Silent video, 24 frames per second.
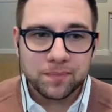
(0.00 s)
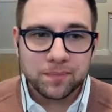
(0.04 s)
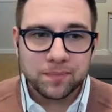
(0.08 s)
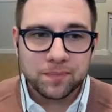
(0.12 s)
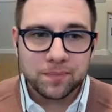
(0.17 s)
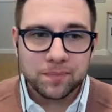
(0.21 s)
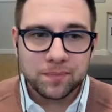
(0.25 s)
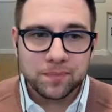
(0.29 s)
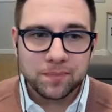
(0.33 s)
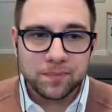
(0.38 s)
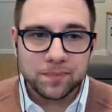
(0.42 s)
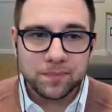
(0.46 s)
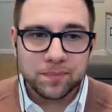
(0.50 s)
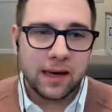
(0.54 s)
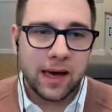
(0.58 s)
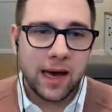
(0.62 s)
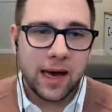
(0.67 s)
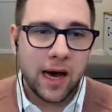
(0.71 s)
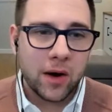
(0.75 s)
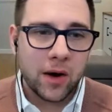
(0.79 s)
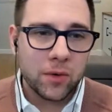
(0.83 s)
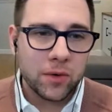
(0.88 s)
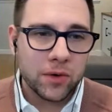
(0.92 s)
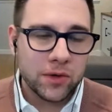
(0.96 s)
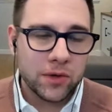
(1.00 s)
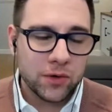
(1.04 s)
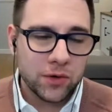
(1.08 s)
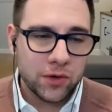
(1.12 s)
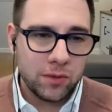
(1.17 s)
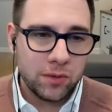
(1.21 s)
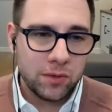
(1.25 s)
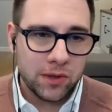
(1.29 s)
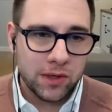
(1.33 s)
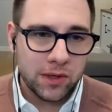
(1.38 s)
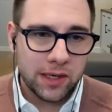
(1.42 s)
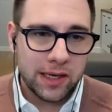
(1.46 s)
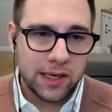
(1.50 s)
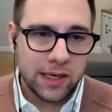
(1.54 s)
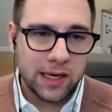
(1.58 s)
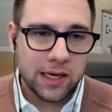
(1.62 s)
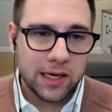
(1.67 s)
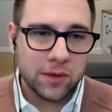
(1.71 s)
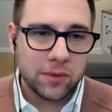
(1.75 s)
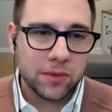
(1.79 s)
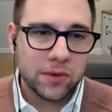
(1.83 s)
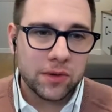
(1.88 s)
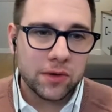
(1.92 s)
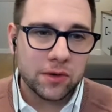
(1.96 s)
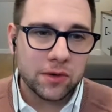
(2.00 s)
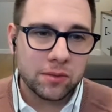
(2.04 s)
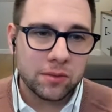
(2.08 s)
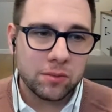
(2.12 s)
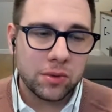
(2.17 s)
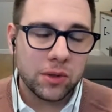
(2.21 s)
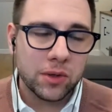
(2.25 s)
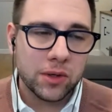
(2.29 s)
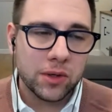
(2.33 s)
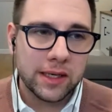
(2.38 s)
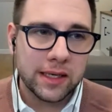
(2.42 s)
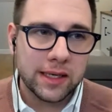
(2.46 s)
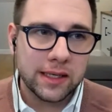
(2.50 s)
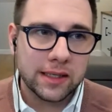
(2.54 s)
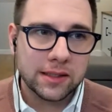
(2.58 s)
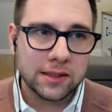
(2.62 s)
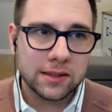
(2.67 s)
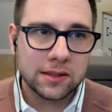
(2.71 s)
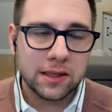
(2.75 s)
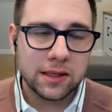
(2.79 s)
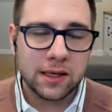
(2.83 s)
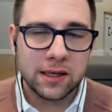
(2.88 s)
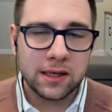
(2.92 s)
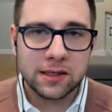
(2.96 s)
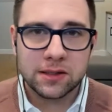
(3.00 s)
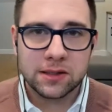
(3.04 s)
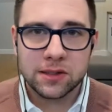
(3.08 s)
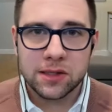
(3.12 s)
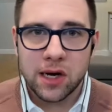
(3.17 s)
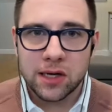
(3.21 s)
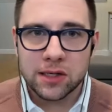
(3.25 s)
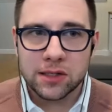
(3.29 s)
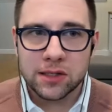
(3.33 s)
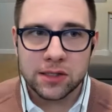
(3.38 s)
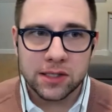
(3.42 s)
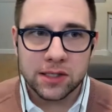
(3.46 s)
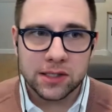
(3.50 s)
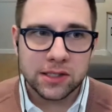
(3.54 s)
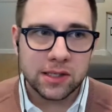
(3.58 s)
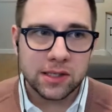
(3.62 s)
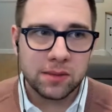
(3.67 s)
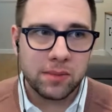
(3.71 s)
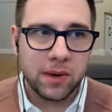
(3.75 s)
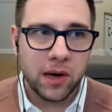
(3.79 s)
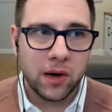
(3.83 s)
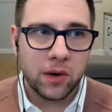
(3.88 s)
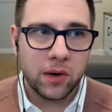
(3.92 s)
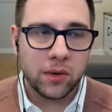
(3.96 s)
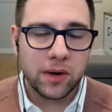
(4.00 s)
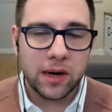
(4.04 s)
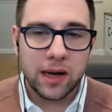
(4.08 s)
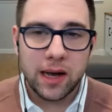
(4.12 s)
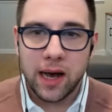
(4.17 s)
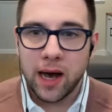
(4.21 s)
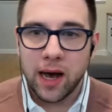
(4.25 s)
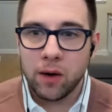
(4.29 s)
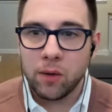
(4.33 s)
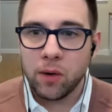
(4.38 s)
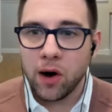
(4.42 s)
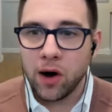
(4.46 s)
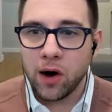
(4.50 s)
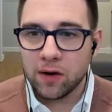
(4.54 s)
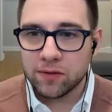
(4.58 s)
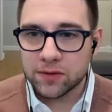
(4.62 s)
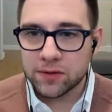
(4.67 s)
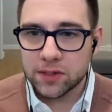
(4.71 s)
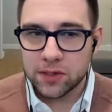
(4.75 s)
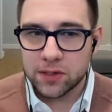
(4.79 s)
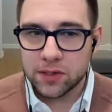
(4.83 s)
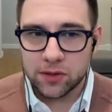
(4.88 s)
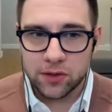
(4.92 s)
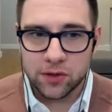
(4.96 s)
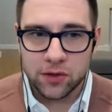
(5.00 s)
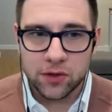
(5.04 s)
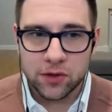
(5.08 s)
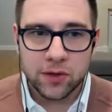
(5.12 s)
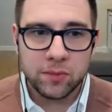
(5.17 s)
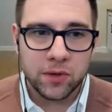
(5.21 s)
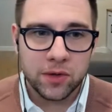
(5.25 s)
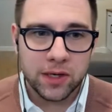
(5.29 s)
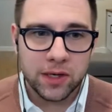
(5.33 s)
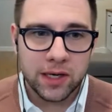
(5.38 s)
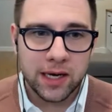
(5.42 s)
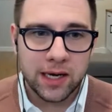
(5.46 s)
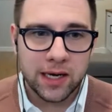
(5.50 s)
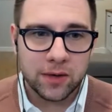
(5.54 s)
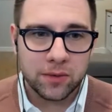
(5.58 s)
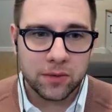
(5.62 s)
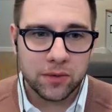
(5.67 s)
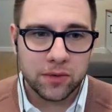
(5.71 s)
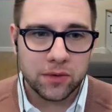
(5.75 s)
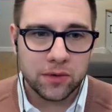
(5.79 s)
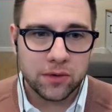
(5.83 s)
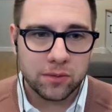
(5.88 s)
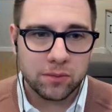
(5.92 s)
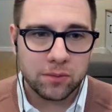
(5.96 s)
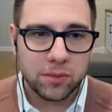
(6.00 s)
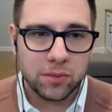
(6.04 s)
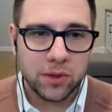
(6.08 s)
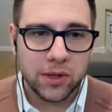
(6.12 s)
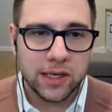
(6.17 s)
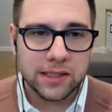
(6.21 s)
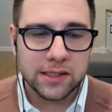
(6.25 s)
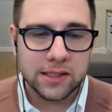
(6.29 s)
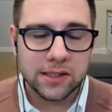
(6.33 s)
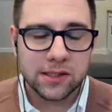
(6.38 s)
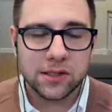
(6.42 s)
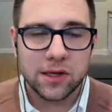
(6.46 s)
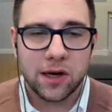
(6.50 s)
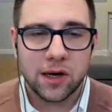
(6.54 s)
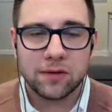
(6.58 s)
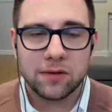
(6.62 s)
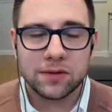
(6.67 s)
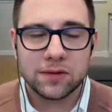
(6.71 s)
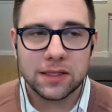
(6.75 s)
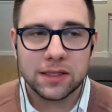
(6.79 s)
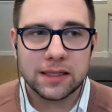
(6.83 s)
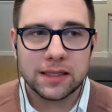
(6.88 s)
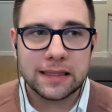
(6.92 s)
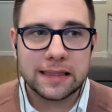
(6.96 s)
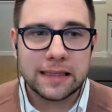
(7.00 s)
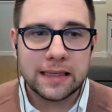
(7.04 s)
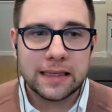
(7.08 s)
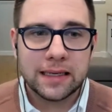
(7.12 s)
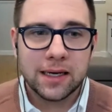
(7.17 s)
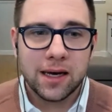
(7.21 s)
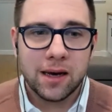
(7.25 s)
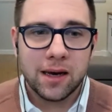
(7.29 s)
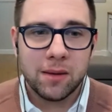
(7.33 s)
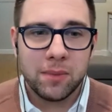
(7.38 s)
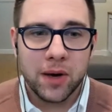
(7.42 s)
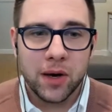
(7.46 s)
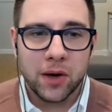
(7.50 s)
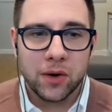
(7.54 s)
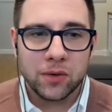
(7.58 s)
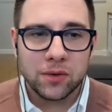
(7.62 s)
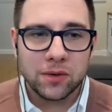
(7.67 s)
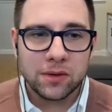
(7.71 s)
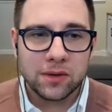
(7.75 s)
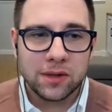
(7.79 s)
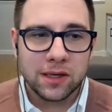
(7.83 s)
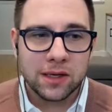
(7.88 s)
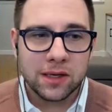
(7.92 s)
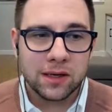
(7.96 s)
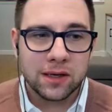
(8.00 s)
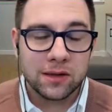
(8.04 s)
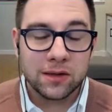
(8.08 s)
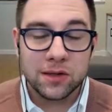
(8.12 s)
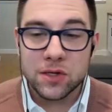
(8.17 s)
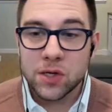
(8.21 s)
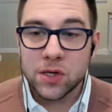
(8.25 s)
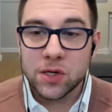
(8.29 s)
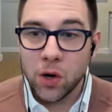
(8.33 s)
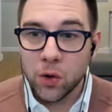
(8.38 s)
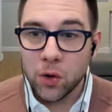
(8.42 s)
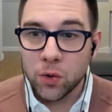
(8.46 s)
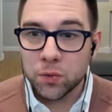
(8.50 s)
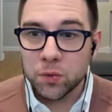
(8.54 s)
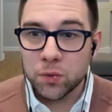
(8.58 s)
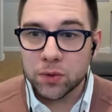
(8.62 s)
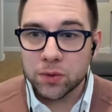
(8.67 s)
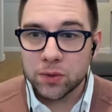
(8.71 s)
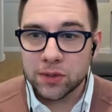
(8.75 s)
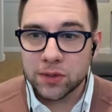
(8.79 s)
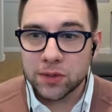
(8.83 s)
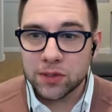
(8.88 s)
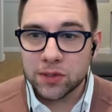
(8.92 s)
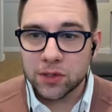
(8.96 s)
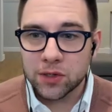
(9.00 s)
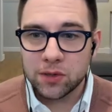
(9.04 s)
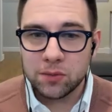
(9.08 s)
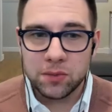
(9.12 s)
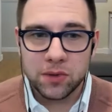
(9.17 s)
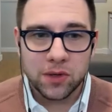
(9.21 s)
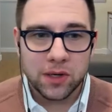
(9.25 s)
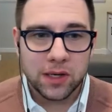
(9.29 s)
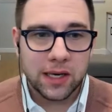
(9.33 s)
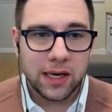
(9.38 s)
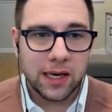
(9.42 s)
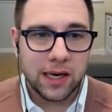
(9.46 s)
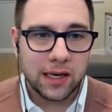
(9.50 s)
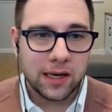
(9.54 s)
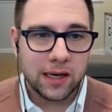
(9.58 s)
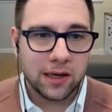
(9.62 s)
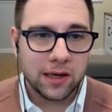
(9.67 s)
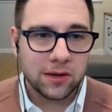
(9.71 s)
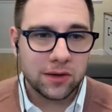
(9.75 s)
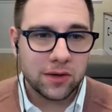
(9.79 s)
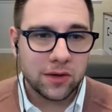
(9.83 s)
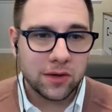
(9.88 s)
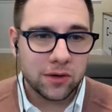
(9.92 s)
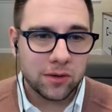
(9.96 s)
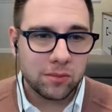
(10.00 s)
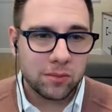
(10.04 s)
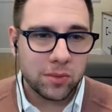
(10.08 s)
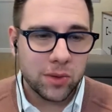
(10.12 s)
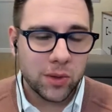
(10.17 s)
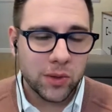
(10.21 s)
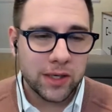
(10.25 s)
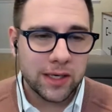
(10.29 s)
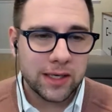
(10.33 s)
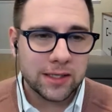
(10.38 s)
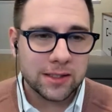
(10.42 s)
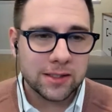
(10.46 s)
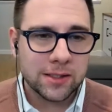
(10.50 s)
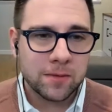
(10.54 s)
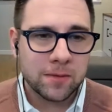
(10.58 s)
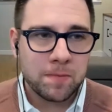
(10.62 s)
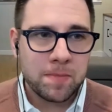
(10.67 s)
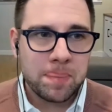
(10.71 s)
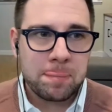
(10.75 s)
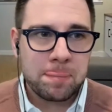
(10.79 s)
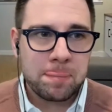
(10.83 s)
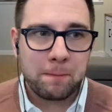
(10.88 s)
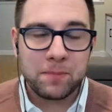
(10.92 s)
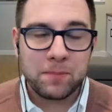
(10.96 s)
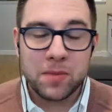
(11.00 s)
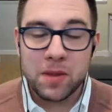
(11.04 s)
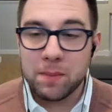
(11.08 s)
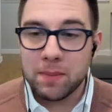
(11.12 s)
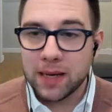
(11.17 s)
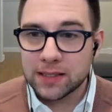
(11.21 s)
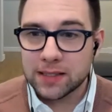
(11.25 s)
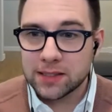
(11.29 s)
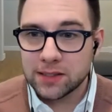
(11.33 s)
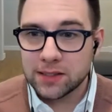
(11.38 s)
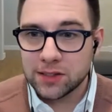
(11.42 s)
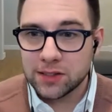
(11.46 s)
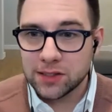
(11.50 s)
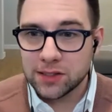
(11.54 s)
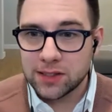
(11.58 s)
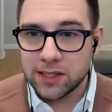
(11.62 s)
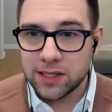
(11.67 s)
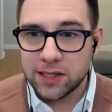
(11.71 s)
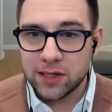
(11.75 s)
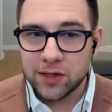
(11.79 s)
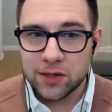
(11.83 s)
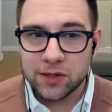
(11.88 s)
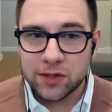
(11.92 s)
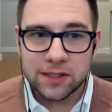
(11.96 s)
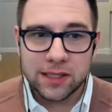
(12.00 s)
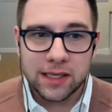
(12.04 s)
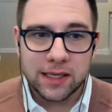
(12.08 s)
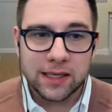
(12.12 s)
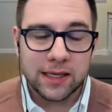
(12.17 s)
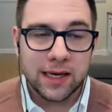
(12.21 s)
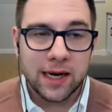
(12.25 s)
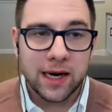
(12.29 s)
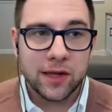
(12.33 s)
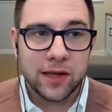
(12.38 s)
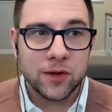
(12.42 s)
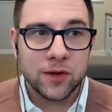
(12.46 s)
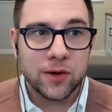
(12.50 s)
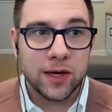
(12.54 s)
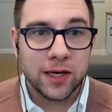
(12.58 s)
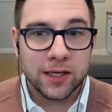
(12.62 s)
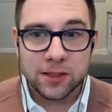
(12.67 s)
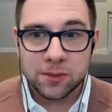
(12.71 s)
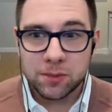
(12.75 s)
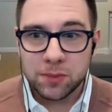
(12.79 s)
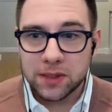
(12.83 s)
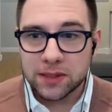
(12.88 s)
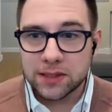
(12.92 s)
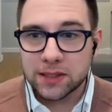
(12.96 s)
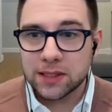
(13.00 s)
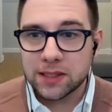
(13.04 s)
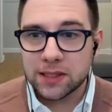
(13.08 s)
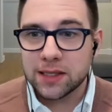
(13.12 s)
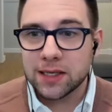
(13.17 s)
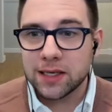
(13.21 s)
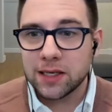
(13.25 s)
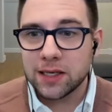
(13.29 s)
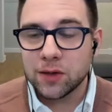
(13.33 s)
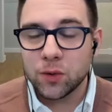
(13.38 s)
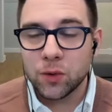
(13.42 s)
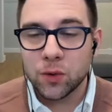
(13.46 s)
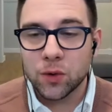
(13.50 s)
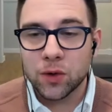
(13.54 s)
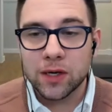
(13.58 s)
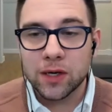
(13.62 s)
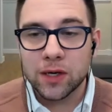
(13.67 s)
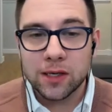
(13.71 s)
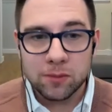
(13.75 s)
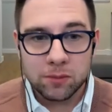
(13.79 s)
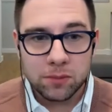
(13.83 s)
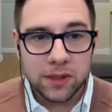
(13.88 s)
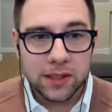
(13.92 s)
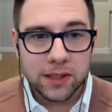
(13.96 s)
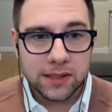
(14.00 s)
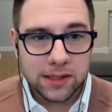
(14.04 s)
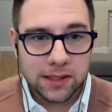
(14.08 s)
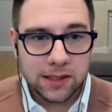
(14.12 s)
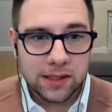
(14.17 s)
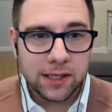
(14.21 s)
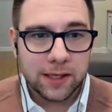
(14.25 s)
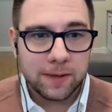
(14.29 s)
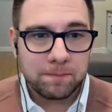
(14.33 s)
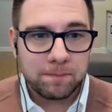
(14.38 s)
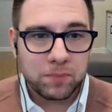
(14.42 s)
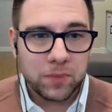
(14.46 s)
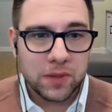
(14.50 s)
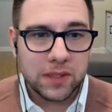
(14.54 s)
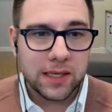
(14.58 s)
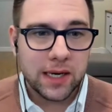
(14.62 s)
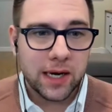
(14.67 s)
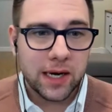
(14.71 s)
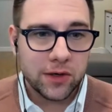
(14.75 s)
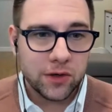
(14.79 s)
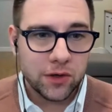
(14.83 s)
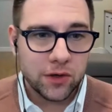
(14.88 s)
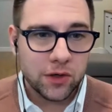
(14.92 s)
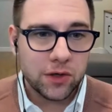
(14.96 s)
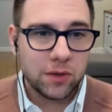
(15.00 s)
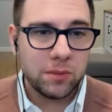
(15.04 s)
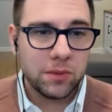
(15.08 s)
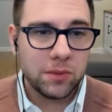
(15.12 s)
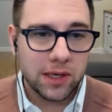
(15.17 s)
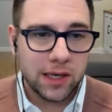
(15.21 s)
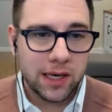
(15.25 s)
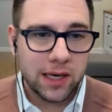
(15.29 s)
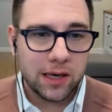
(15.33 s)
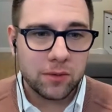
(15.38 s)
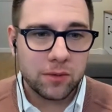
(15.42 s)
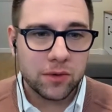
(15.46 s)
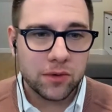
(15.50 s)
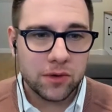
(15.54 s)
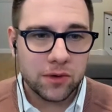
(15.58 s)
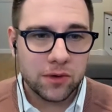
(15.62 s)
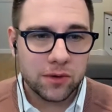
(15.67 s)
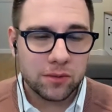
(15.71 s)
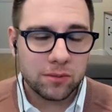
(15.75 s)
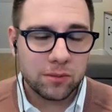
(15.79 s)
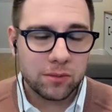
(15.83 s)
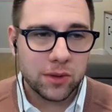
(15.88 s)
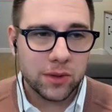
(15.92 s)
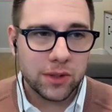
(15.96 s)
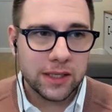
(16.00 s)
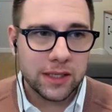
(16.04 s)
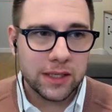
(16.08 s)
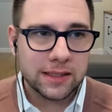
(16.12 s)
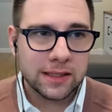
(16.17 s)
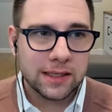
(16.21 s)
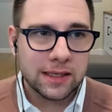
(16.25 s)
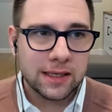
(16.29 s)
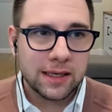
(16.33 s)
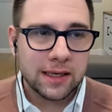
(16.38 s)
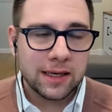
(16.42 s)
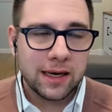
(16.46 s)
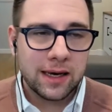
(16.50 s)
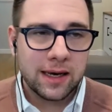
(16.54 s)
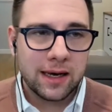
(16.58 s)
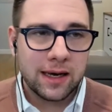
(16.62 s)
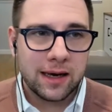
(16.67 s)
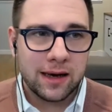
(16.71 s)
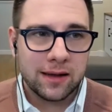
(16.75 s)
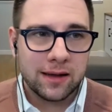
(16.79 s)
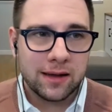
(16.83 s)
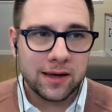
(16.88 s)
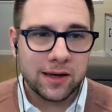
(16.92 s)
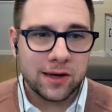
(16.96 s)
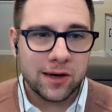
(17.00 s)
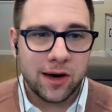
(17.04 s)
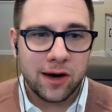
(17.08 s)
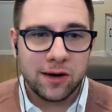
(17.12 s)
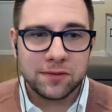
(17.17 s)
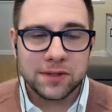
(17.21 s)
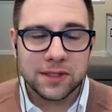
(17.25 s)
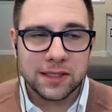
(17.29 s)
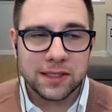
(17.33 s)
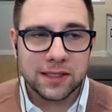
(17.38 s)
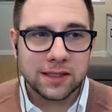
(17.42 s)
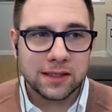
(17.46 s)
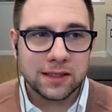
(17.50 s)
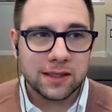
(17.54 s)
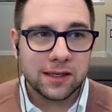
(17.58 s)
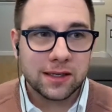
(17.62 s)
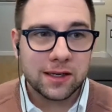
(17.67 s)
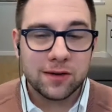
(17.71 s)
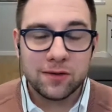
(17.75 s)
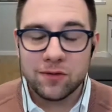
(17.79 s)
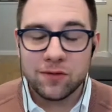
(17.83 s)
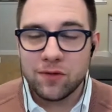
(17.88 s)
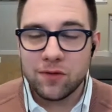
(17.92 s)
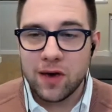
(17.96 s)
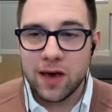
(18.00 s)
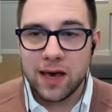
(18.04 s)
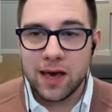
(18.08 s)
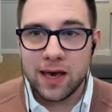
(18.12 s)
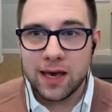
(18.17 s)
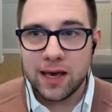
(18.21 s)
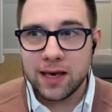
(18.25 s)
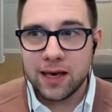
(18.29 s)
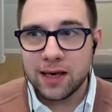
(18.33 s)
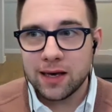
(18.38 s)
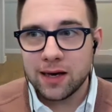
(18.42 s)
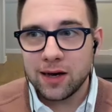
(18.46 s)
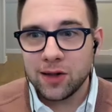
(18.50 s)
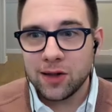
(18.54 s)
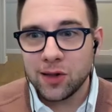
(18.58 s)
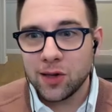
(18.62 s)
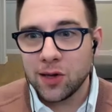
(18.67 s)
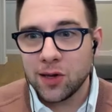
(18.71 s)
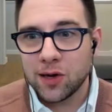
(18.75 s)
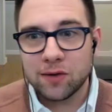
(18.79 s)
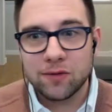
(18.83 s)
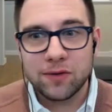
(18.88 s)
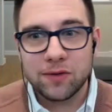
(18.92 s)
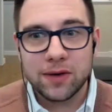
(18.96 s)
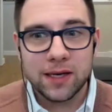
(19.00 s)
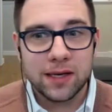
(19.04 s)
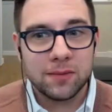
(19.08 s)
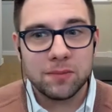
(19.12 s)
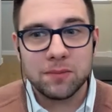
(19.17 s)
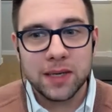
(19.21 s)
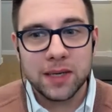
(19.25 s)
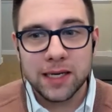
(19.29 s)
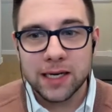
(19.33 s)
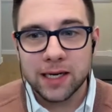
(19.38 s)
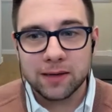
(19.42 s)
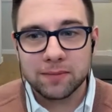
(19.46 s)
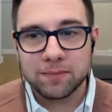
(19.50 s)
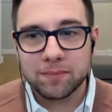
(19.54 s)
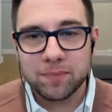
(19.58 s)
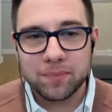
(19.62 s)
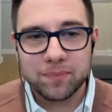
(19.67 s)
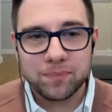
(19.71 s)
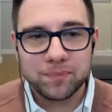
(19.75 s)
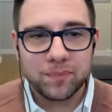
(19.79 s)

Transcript: Uh, how are you communicating with your employees? And it's not just about how often are you communicating with your employees. It's often about the, the tone with which you're communicating to your employees, the messages that you're sending either explicitly or implicitly in how you communicate with your employees uh, that often convey a lot of hidden meaning.